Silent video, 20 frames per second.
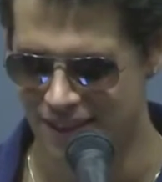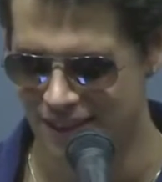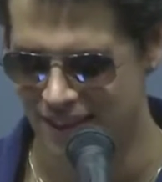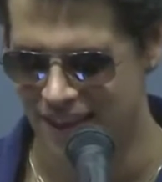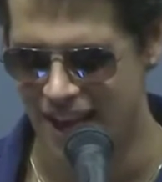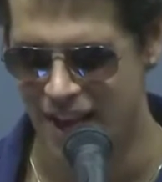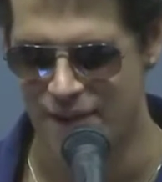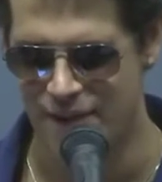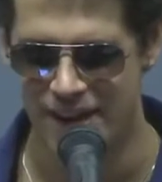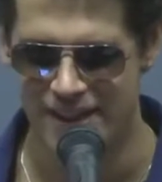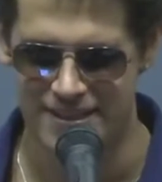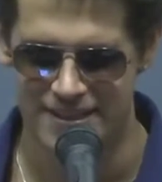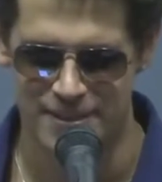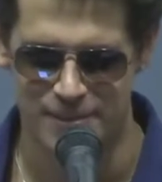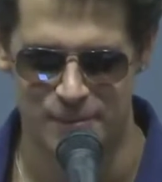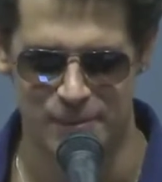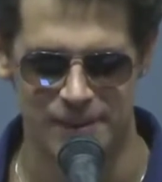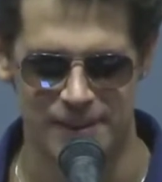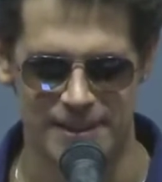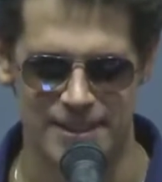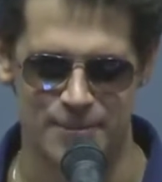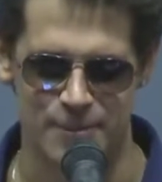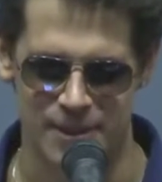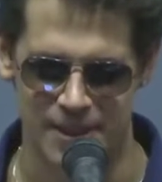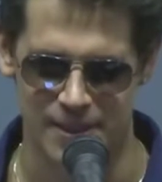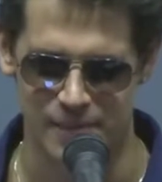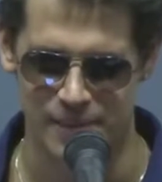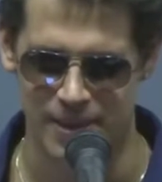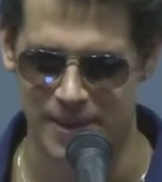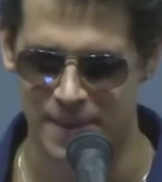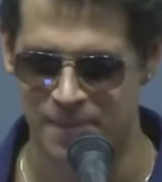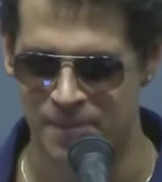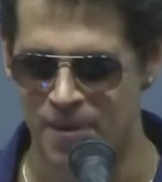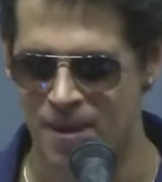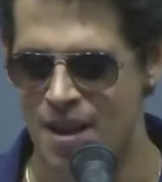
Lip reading: I have had some policemen in me.